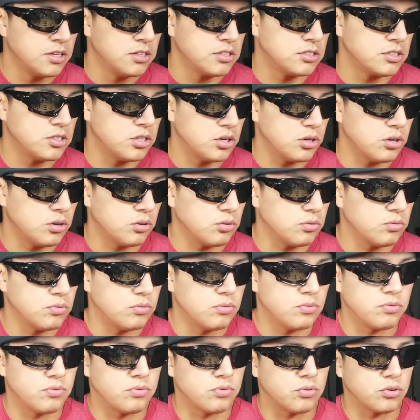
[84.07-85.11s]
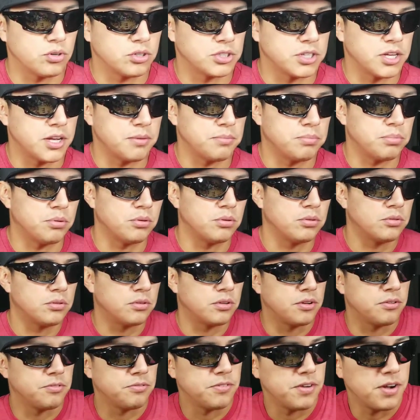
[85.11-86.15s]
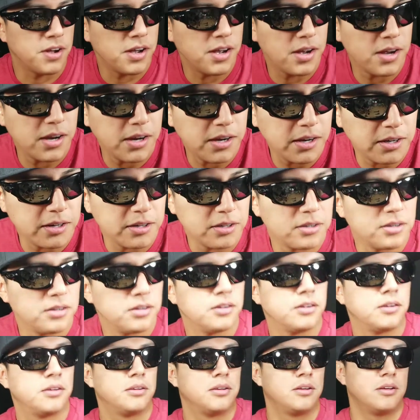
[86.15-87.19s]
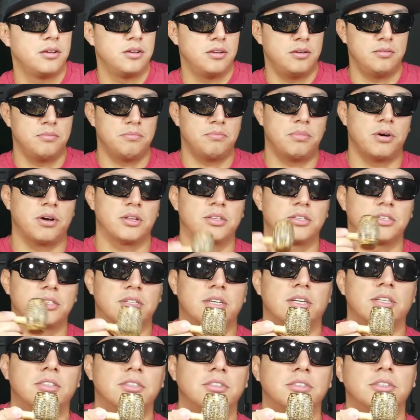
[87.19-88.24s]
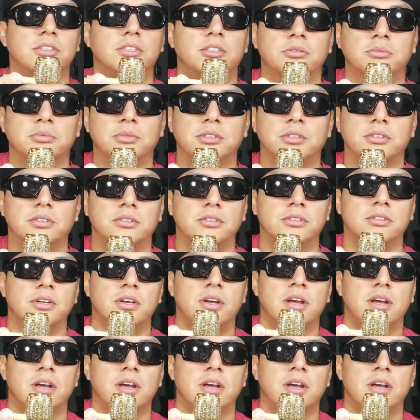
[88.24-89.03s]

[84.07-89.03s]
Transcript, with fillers: So, for example, if I bought this Country Gentleman